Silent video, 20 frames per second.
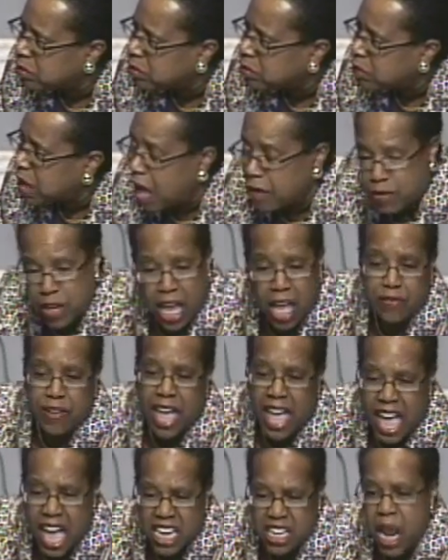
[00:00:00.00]
Have you ever
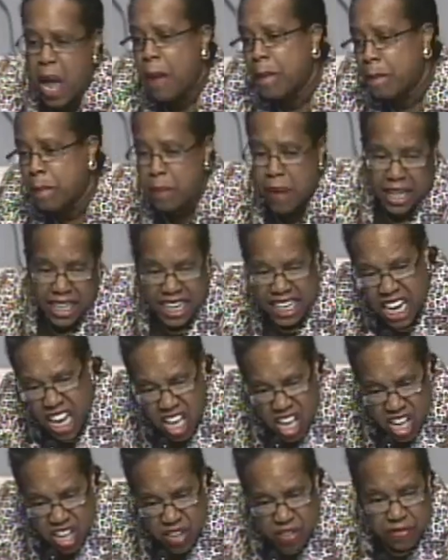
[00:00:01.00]
had muddy
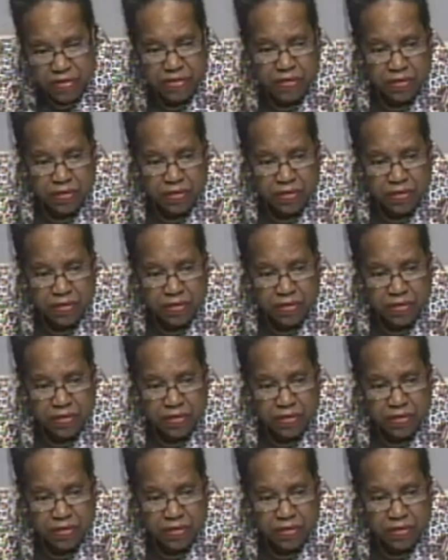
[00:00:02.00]
love?